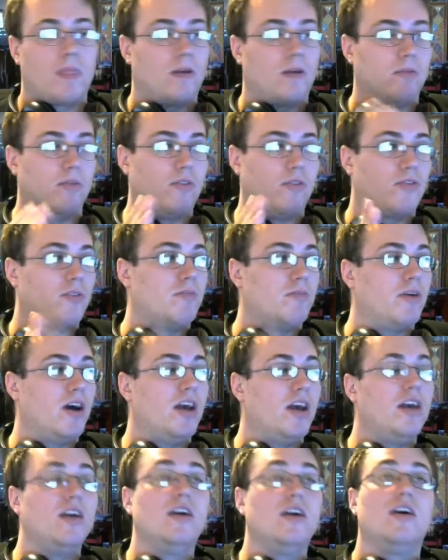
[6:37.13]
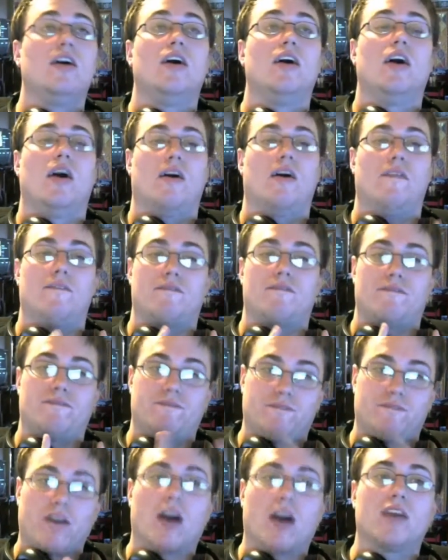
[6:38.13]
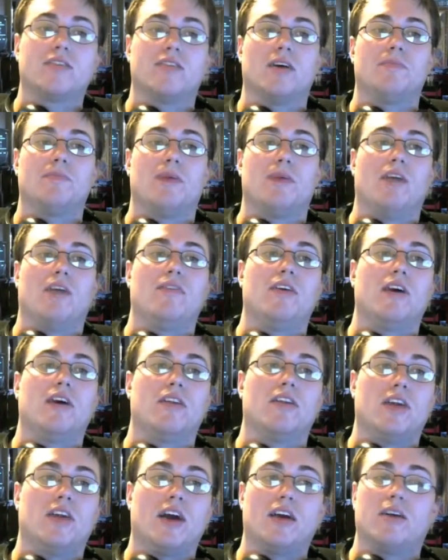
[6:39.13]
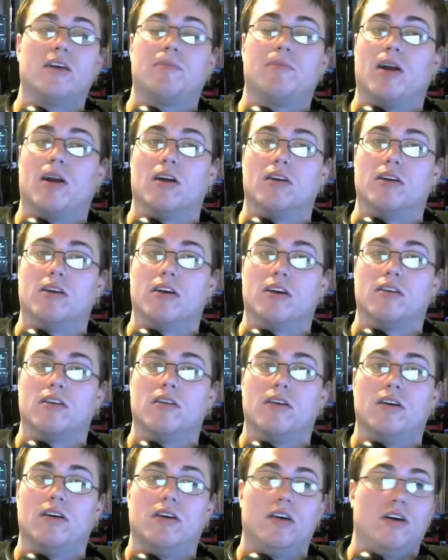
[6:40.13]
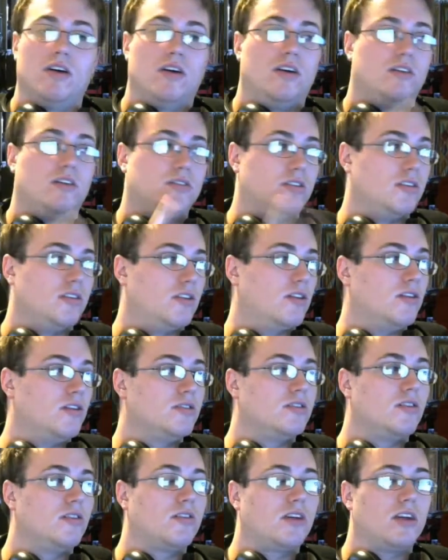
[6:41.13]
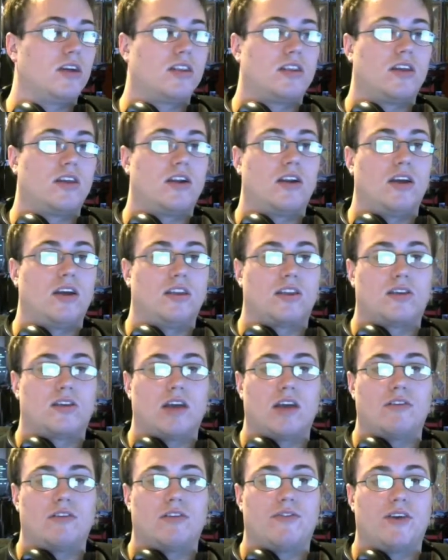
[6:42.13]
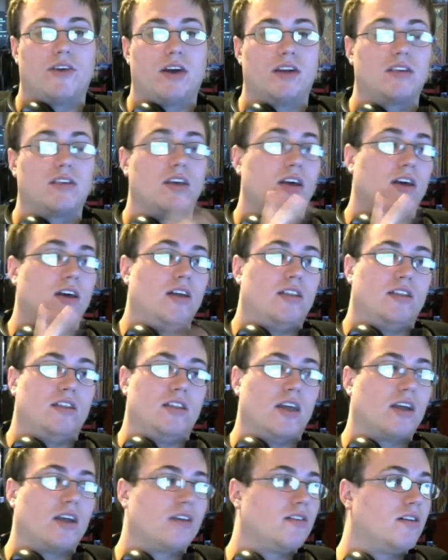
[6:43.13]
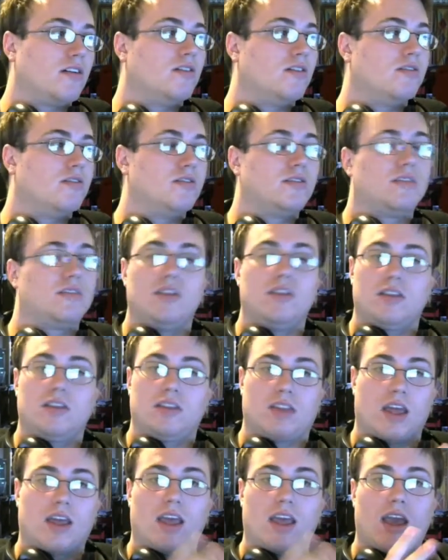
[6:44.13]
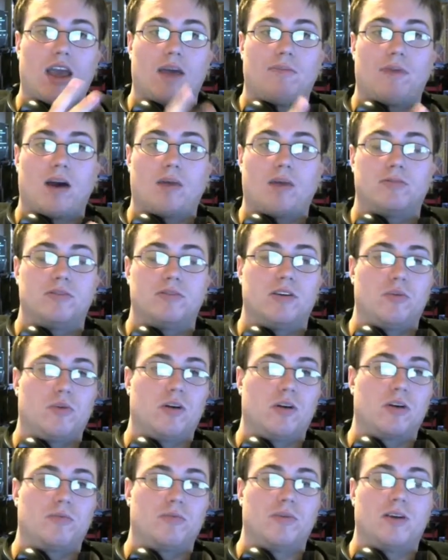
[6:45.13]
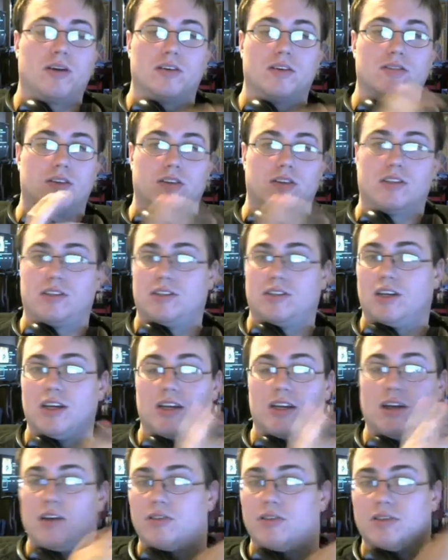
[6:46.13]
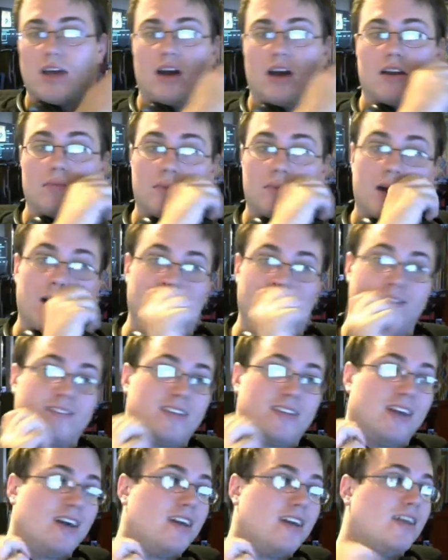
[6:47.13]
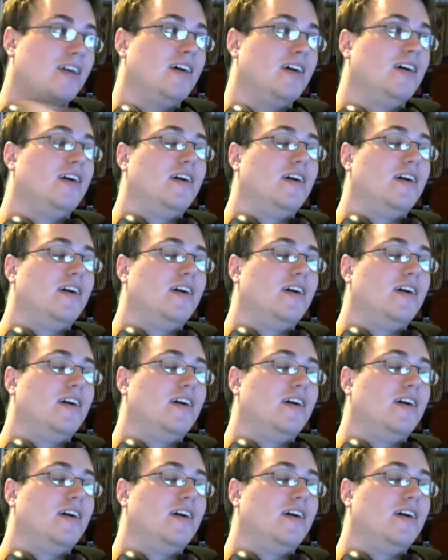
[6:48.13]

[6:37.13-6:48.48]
Remove from play, fucks up every other deck apparently. Shadows don't get their hit the grave effect. Necros, they can't properly work because their shit goes out of play instead.